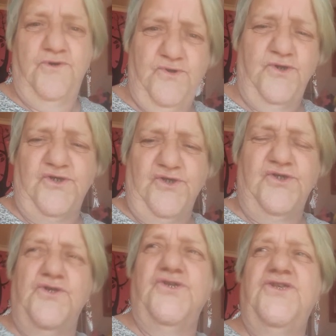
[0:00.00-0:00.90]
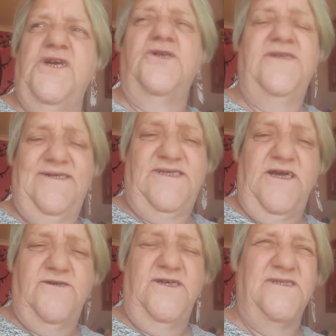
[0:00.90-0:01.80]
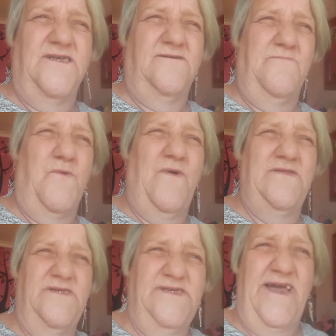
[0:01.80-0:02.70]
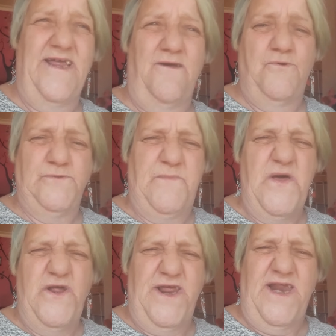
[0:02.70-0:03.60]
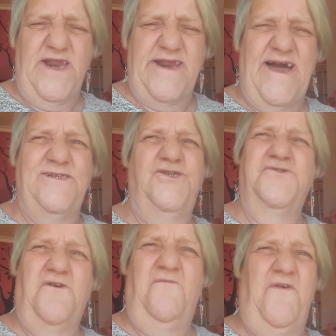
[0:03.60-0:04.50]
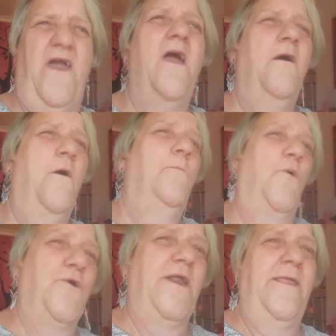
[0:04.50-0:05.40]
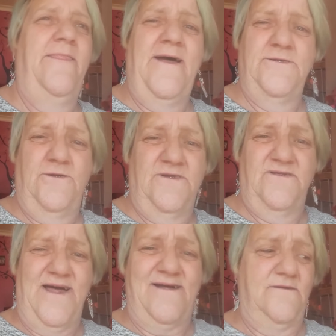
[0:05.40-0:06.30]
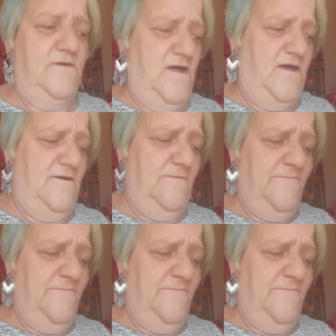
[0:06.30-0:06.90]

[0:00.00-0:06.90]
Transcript: do such and such things. I'll take criticism. But when they're saying it was burning and ashes off it, putting in that, that, uh,